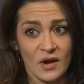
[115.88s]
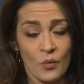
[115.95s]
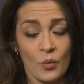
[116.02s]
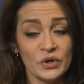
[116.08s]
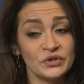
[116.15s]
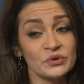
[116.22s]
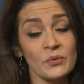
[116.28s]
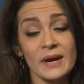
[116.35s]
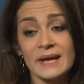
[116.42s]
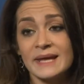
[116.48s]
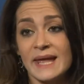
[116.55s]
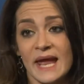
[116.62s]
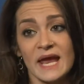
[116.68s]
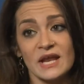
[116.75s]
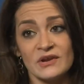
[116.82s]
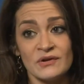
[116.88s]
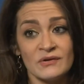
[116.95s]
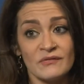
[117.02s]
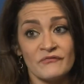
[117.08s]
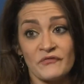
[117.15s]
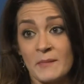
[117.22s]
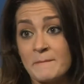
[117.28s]
What do I gain
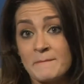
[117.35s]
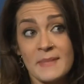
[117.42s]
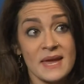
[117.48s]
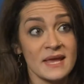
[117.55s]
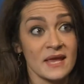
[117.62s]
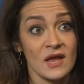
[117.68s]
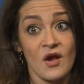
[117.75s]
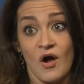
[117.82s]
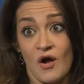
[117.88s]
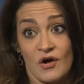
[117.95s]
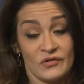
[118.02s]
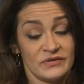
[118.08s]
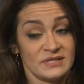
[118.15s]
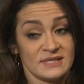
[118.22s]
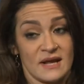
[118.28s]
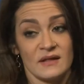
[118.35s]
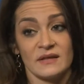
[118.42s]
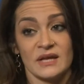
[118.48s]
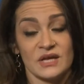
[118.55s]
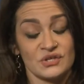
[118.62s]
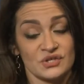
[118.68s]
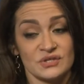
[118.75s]
from making all these
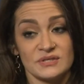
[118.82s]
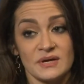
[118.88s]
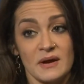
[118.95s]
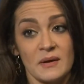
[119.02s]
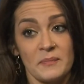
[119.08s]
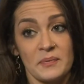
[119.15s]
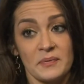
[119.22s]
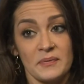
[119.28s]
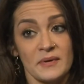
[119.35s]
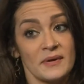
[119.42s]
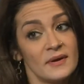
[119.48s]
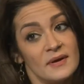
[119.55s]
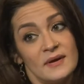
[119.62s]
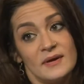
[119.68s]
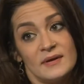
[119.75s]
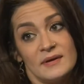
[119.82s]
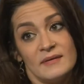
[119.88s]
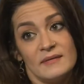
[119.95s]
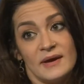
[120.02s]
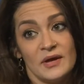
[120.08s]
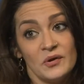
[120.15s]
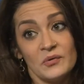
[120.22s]
allegations up?
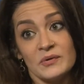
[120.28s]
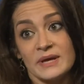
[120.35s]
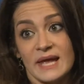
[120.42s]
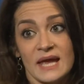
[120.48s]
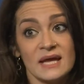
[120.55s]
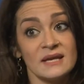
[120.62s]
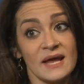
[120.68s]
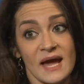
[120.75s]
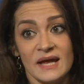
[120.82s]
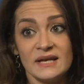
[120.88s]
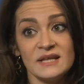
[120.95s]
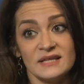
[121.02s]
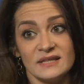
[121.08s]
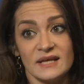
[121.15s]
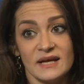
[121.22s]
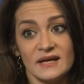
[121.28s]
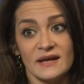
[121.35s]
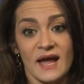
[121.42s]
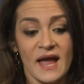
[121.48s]
I don't gain anything.